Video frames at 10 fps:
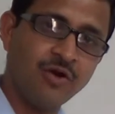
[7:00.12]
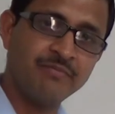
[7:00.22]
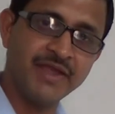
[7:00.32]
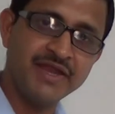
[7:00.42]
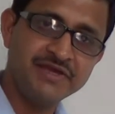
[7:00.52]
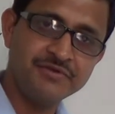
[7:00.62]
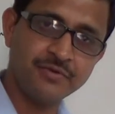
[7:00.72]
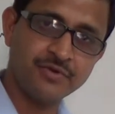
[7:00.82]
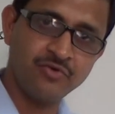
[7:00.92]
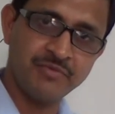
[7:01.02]
of any
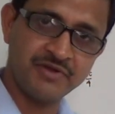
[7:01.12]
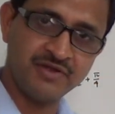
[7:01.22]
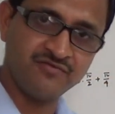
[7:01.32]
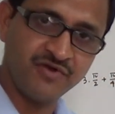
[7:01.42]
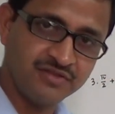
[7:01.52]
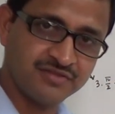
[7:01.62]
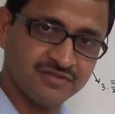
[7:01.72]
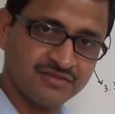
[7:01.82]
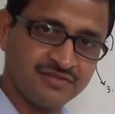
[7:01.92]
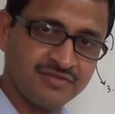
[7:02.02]
trigonometric
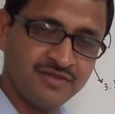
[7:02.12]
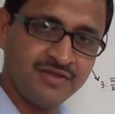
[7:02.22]
functions